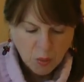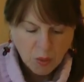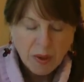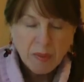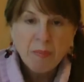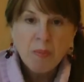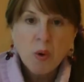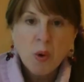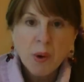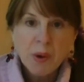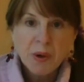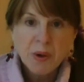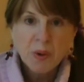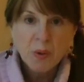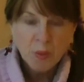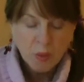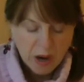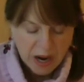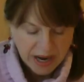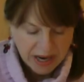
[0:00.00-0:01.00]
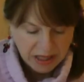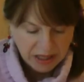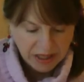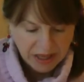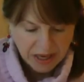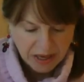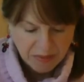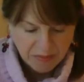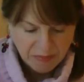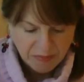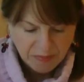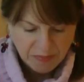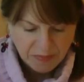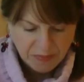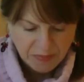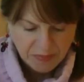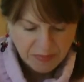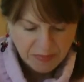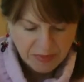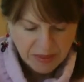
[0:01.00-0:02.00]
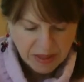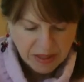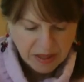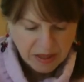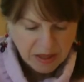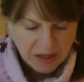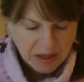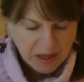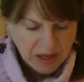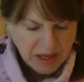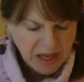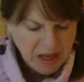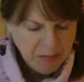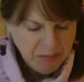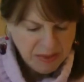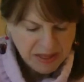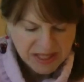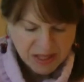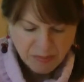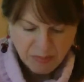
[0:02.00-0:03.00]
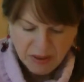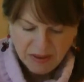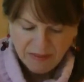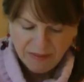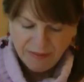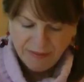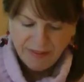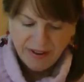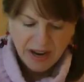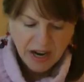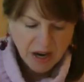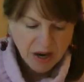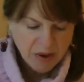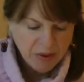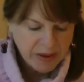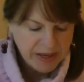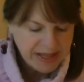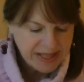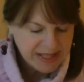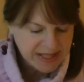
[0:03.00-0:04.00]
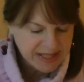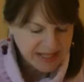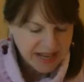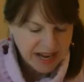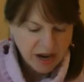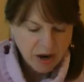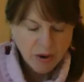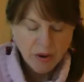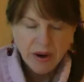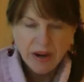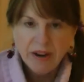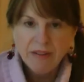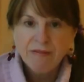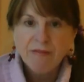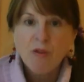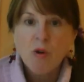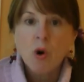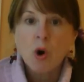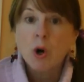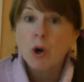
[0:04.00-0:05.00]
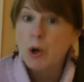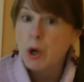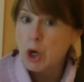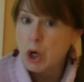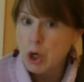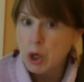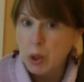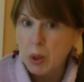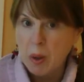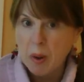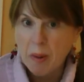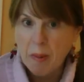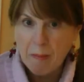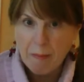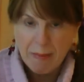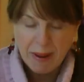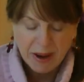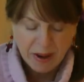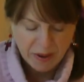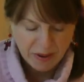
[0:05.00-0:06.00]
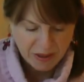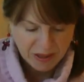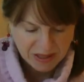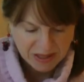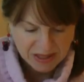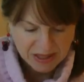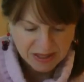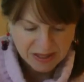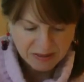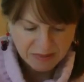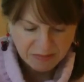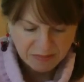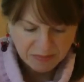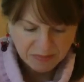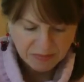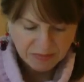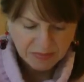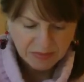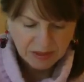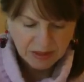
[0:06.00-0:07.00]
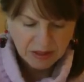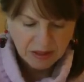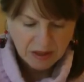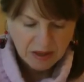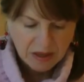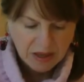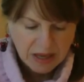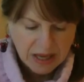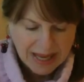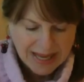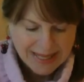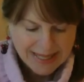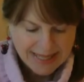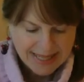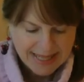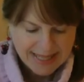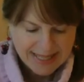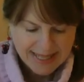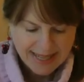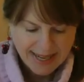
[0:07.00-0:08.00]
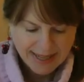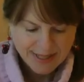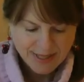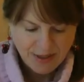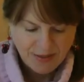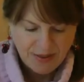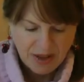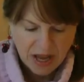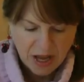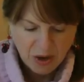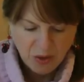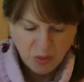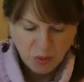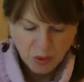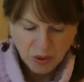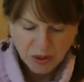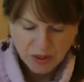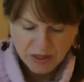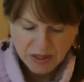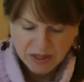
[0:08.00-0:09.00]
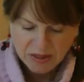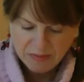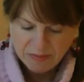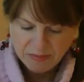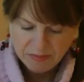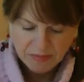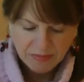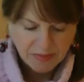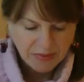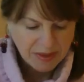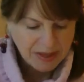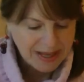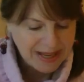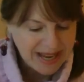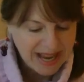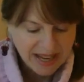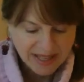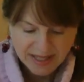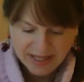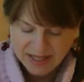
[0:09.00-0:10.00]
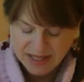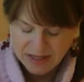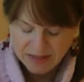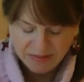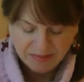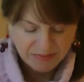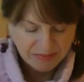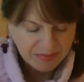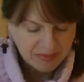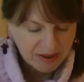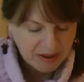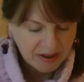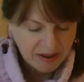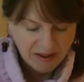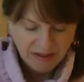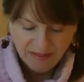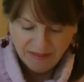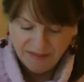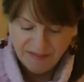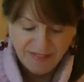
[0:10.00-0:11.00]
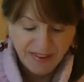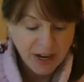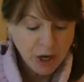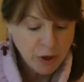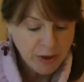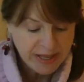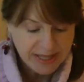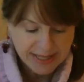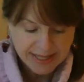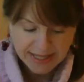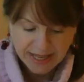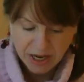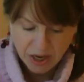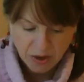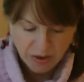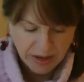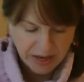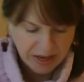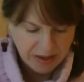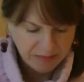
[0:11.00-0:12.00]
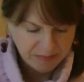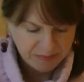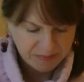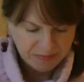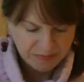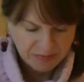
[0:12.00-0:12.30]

Reporter Riley. It must be very scary for her parents. Detective Edwards. Yes, very scary.